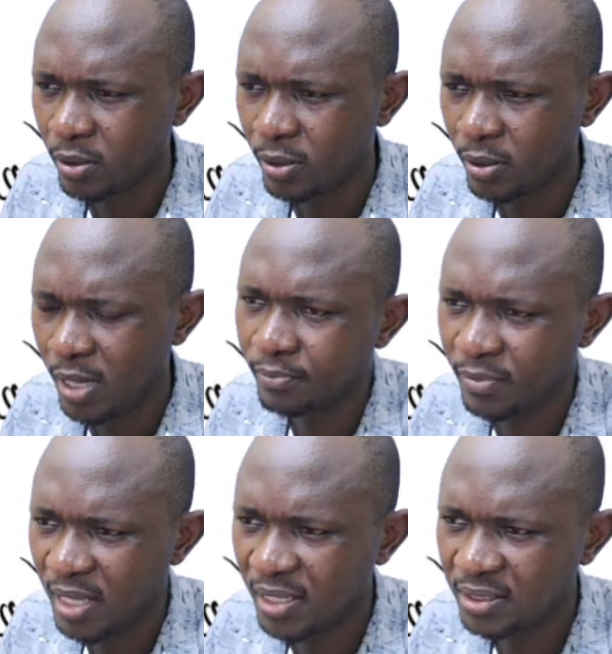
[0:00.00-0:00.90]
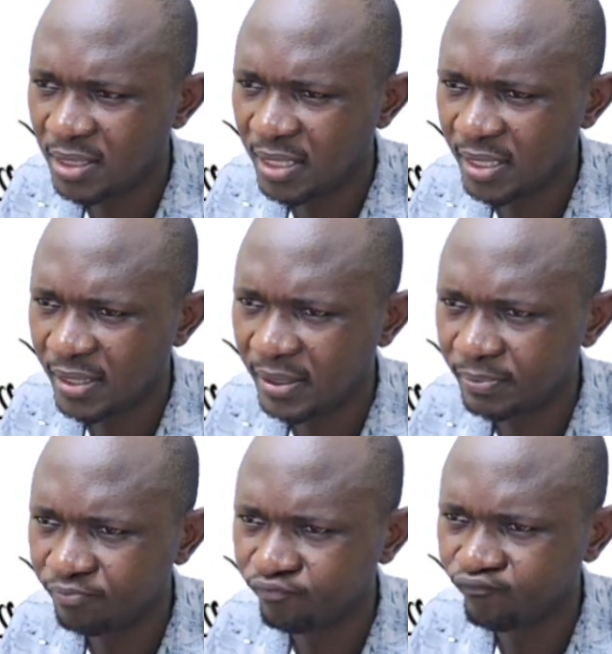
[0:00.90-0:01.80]
Yeah, that is the
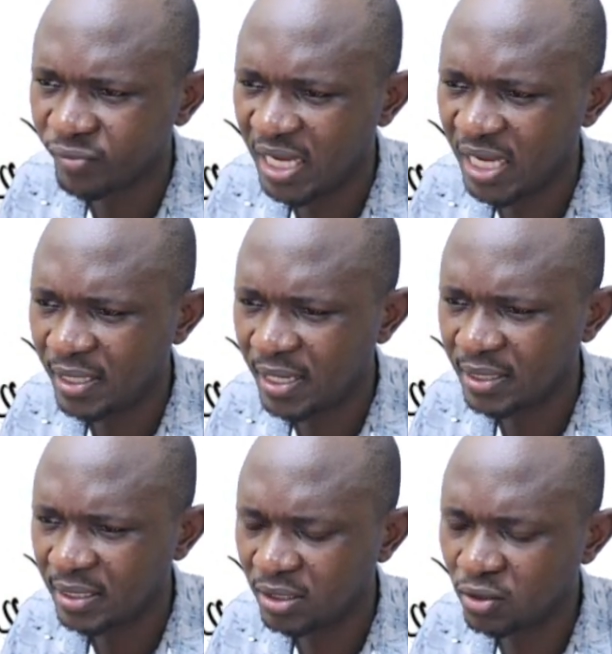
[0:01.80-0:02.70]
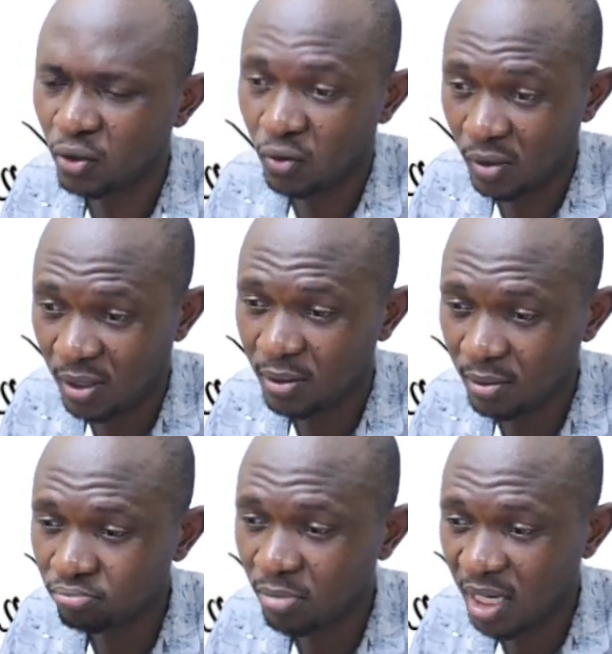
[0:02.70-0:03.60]
current assets, total
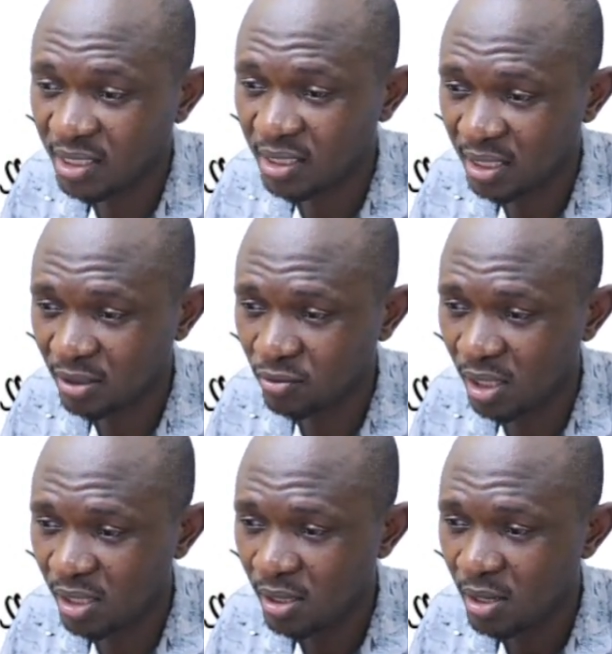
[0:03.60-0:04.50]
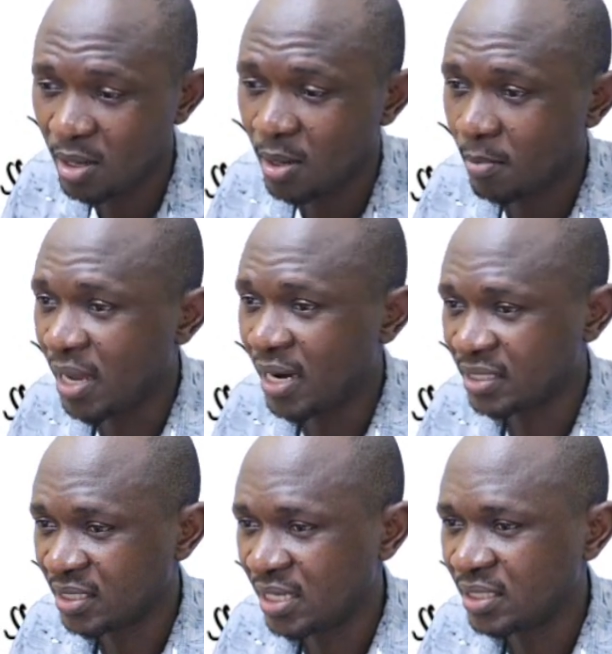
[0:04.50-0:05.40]
assets actually,
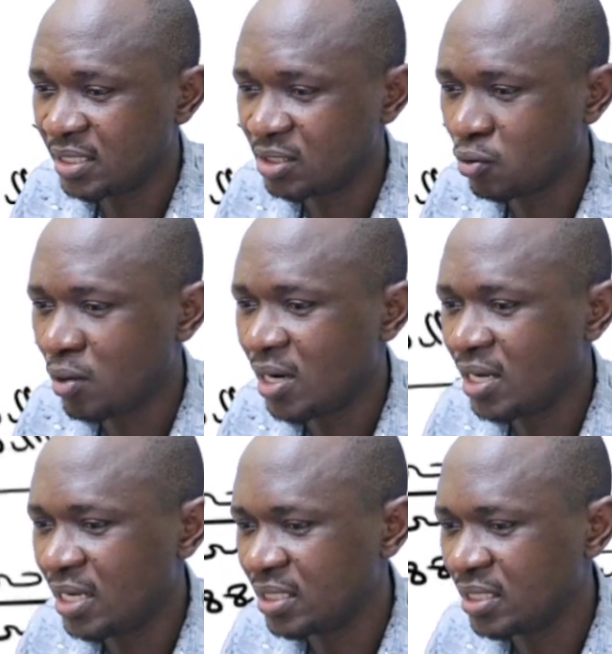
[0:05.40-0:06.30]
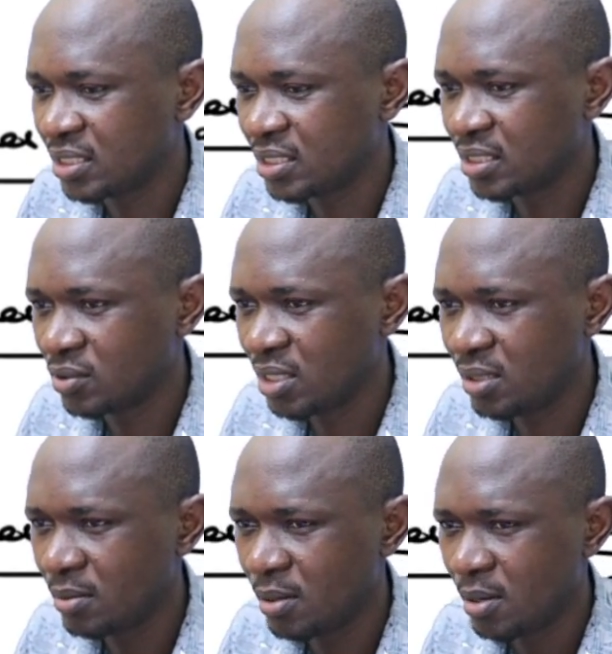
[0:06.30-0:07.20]
minus 98. So 186,000
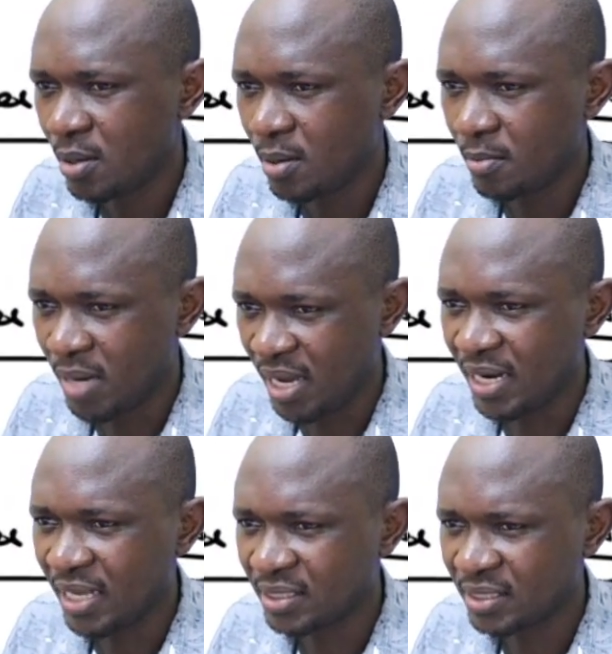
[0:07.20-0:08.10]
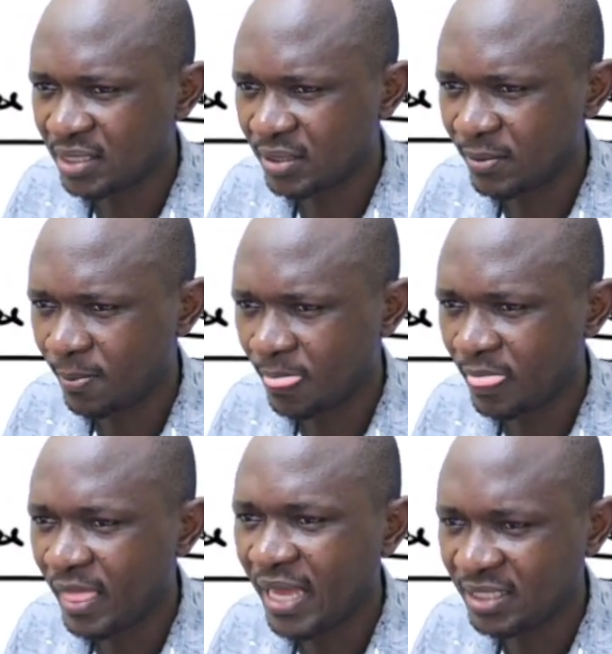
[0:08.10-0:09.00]
minus
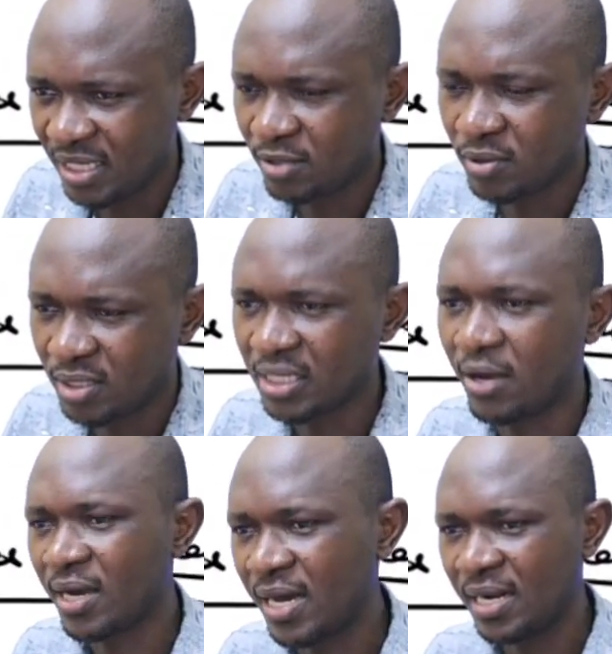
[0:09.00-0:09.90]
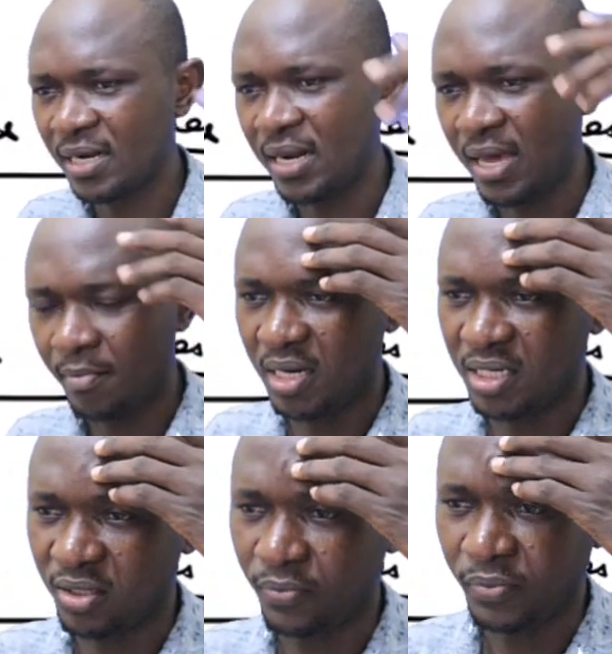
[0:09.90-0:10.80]
98, which is our current
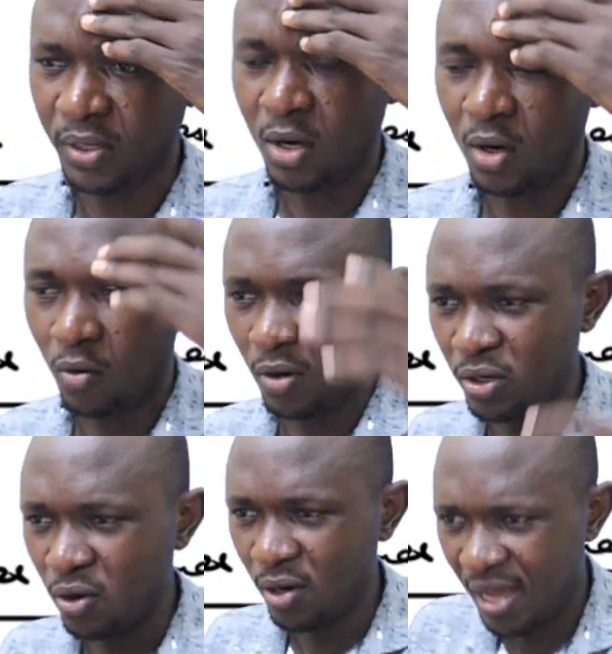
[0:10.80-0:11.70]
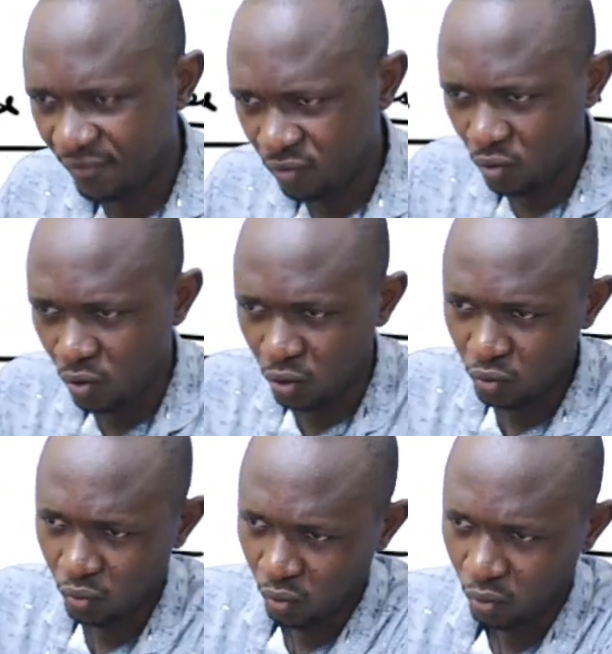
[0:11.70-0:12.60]
liability. We don't have to go
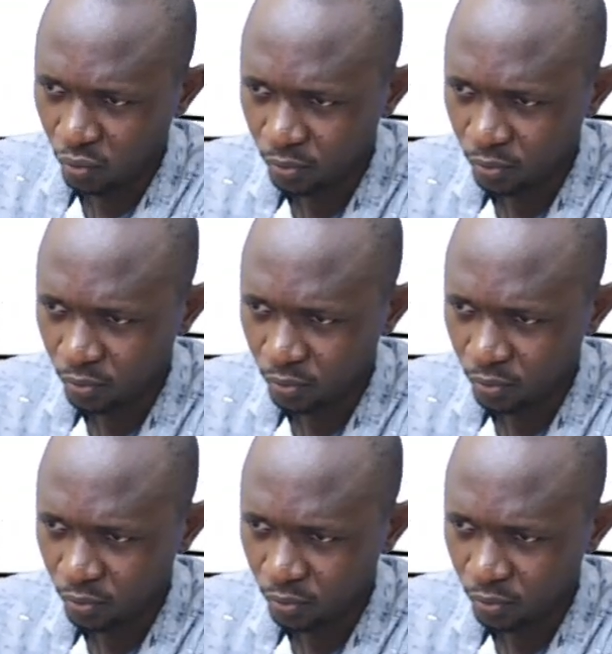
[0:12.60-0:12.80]
to